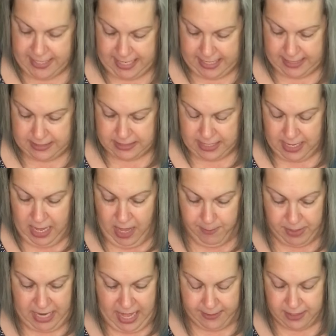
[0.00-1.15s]
hand.
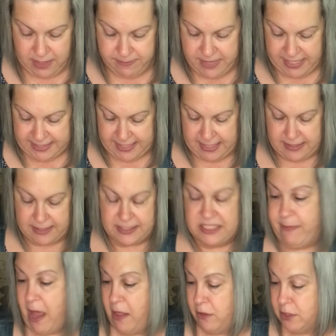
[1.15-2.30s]
But I'm going to mix it in the
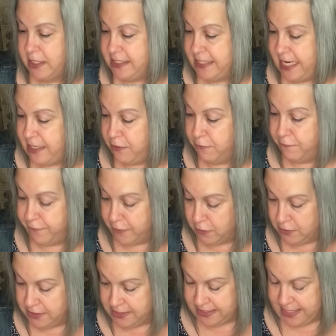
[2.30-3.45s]
smaller container
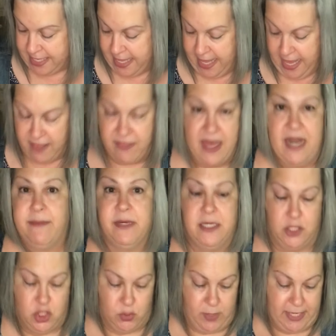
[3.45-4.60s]
first, and then I'm going to
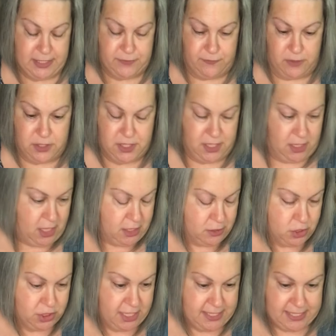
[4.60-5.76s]
transfer it to the
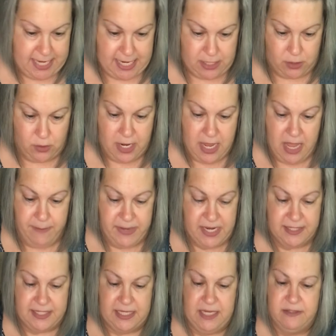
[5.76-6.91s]
large container
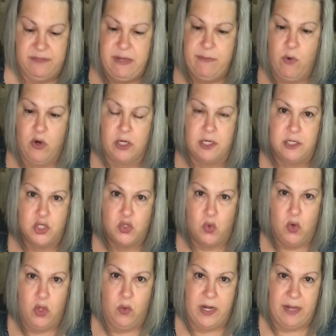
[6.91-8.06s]
because it gives me more
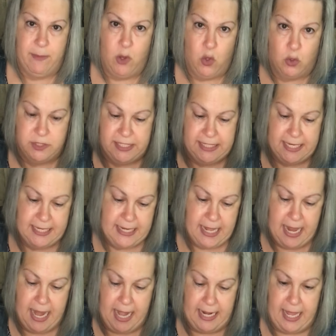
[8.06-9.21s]
control when I'm holding it
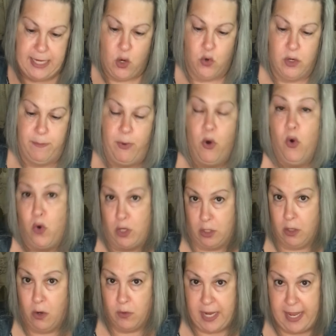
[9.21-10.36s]
and I go to pour,
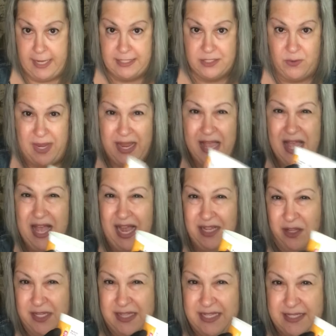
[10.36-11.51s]
okay? So I
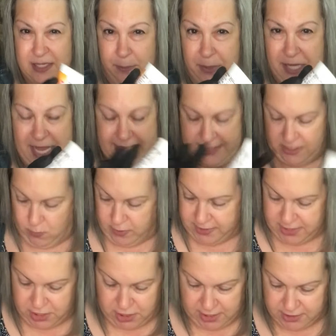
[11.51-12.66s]
like these little plastic ones
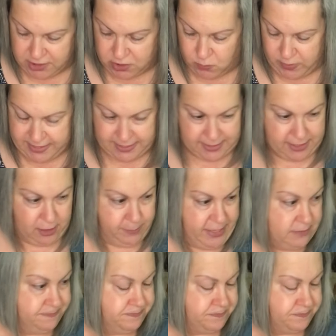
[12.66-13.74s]
that you can squeeze a little bit.